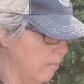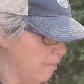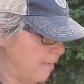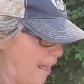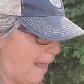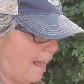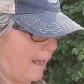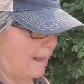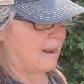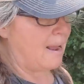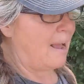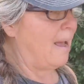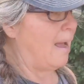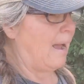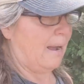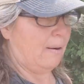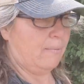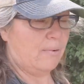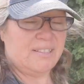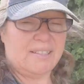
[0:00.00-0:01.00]
that
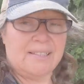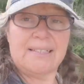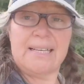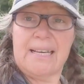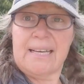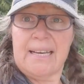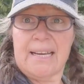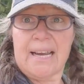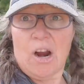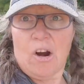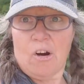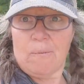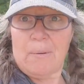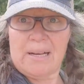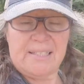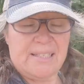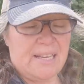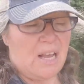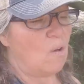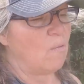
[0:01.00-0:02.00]
I wasn't taking care of
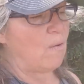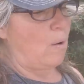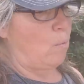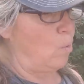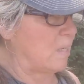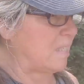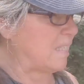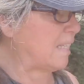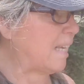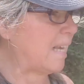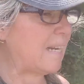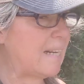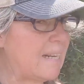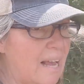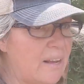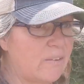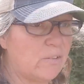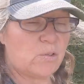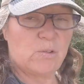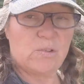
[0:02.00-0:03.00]
myself. I wasn't getting
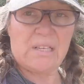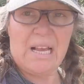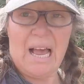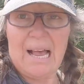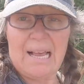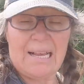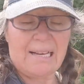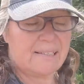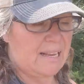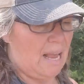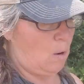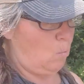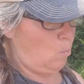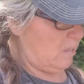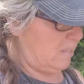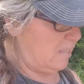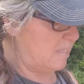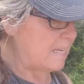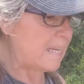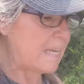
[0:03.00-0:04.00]
exercise. I
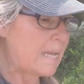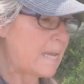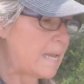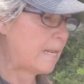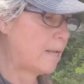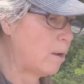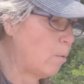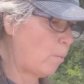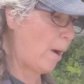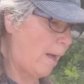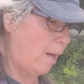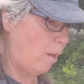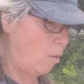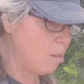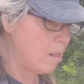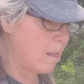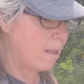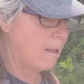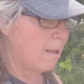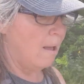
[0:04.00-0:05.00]
wasn't eating well.
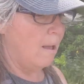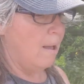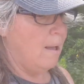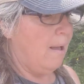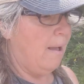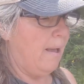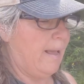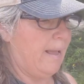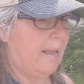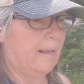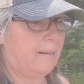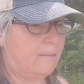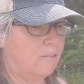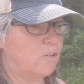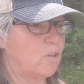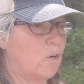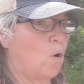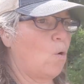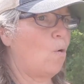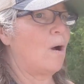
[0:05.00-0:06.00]
And
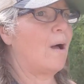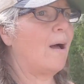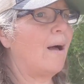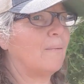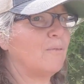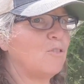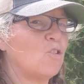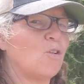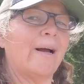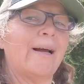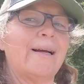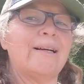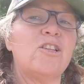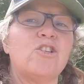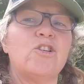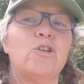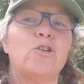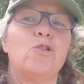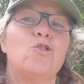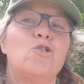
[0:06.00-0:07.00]
so I'm trying
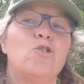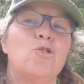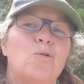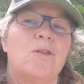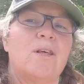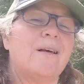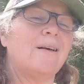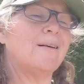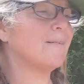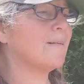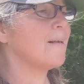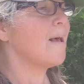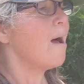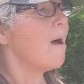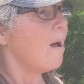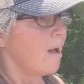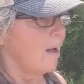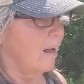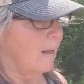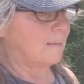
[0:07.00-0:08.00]
to do things
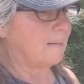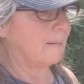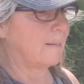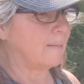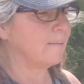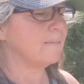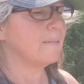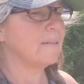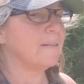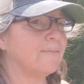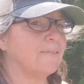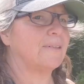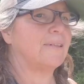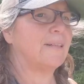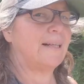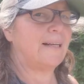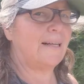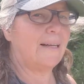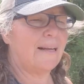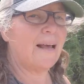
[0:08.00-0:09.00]
a little
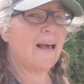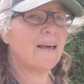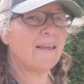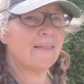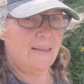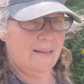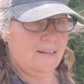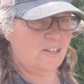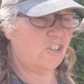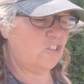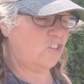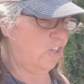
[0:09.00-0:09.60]
differently this